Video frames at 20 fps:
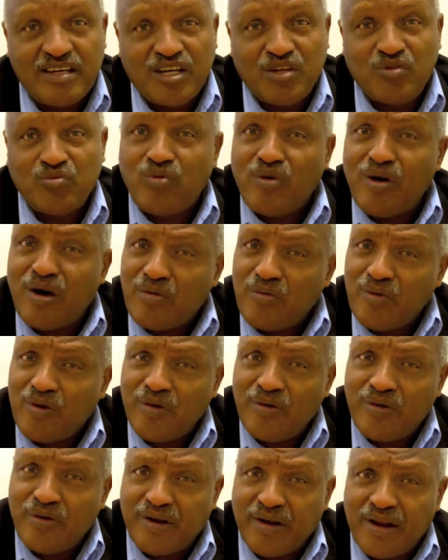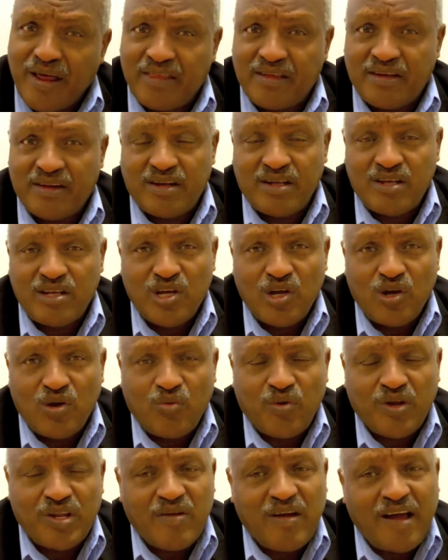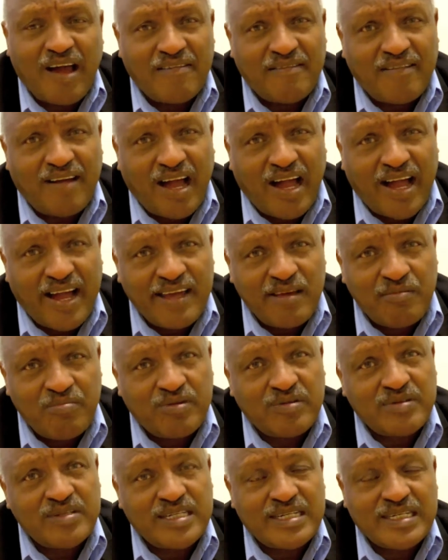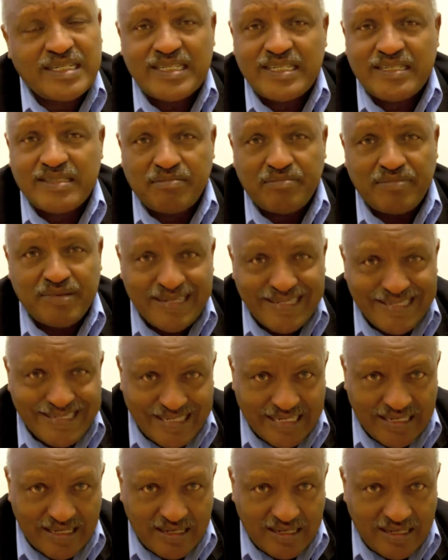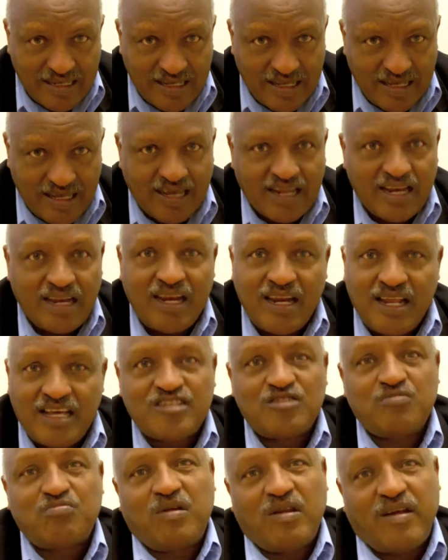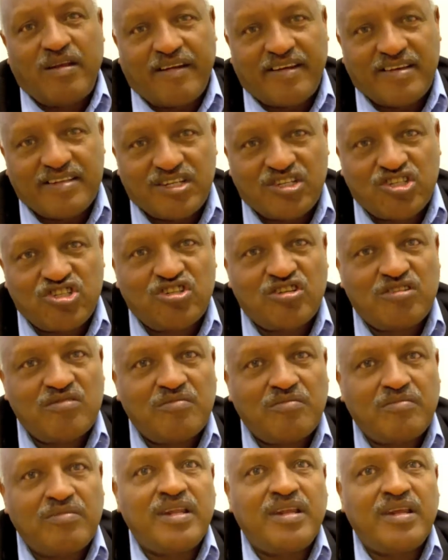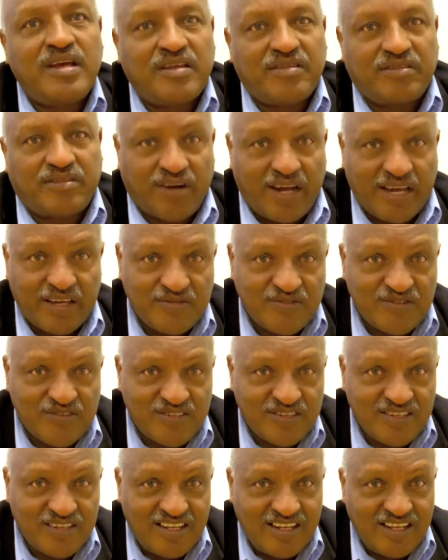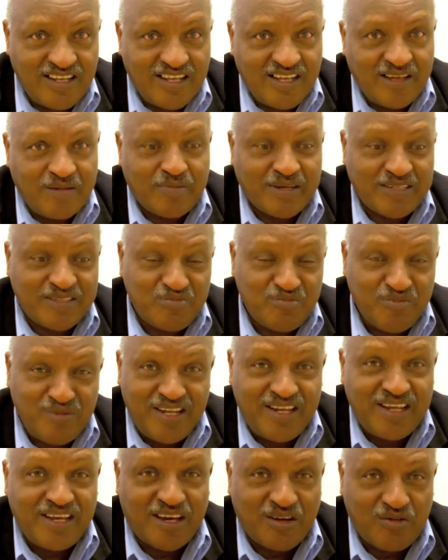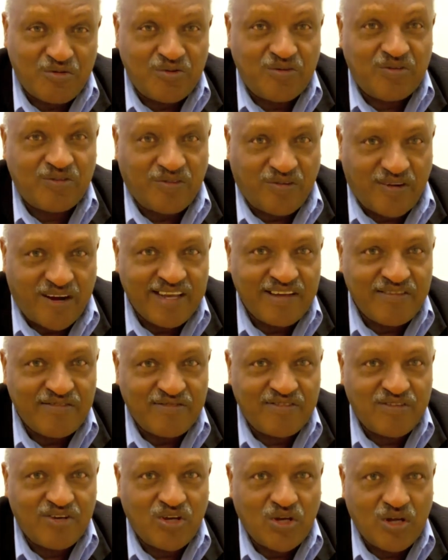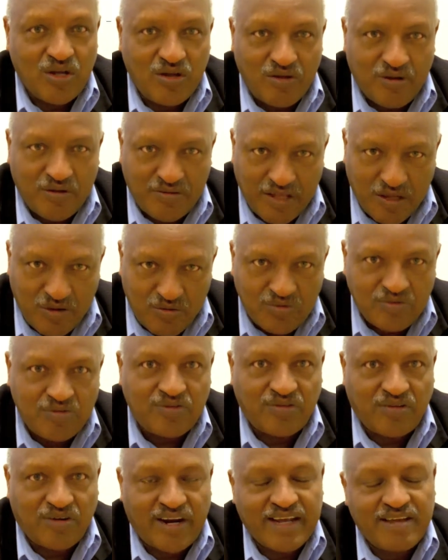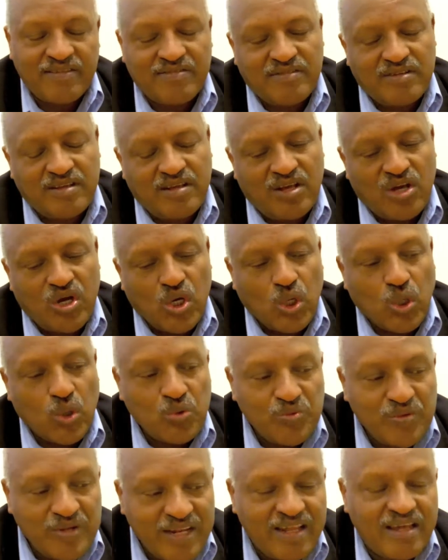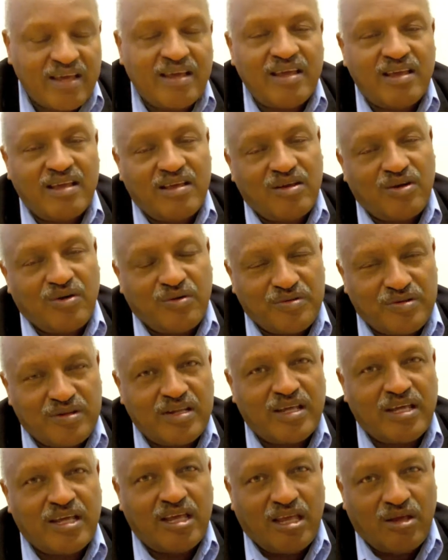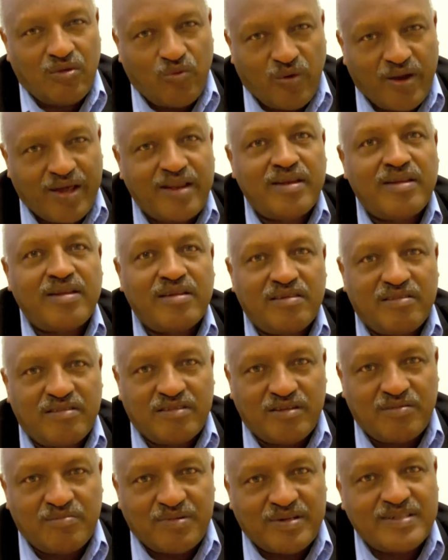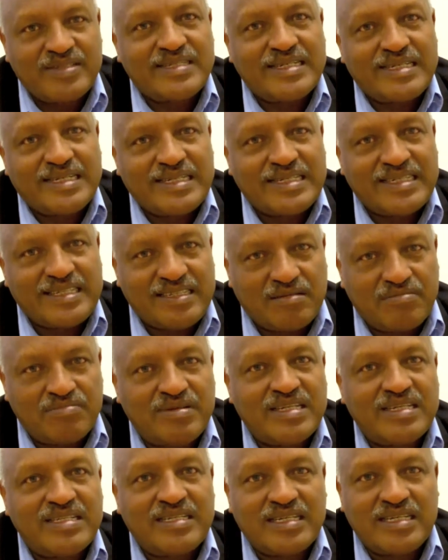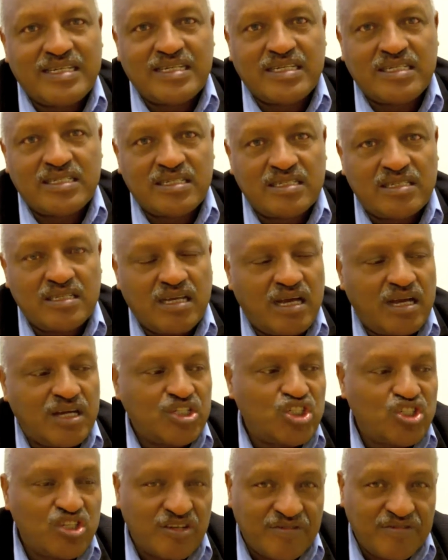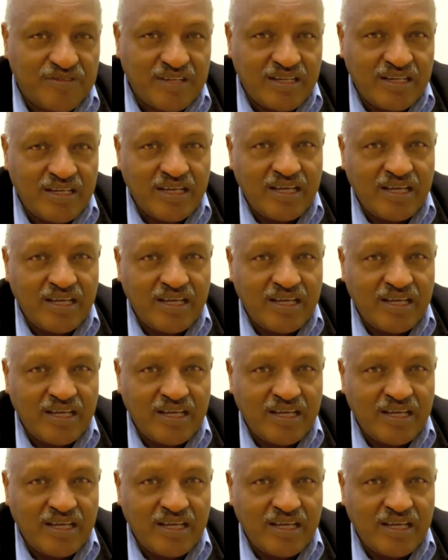in one way or another. When you have high political stability and less polarization, media thrives. But media could thrive, or they could thrive, only when the political stability is achieved.